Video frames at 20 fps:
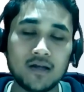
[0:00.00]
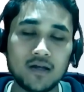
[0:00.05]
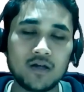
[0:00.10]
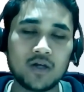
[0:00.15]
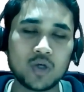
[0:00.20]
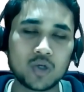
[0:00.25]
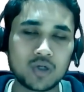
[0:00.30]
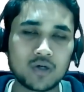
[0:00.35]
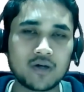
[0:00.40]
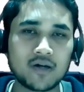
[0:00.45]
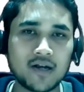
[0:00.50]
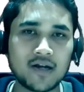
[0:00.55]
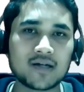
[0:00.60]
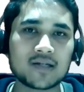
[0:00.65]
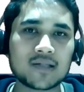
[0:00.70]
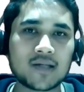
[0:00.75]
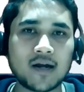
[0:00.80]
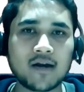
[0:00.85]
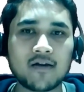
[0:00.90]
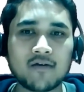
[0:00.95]
You should get
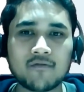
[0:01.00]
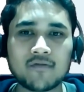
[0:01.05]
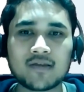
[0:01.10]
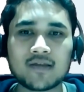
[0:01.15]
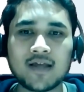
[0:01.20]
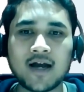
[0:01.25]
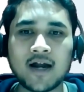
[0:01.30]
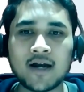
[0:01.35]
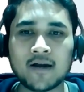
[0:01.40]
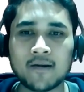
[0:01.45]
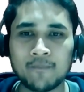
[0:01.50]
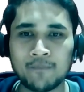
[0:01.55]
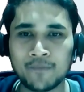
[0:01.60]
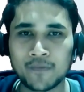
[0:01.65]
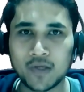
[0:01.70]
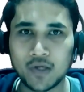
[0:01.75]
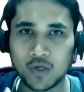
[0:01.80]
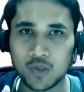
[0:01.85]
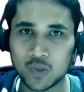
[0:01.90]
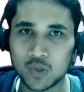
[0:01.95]
started with that.
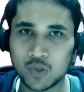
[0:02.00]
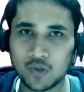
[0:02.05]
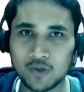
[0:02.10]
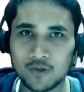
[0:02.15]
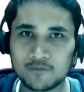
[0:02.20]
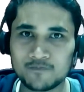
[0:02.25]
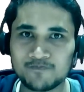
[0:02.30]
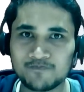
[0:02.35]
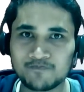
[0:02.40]
So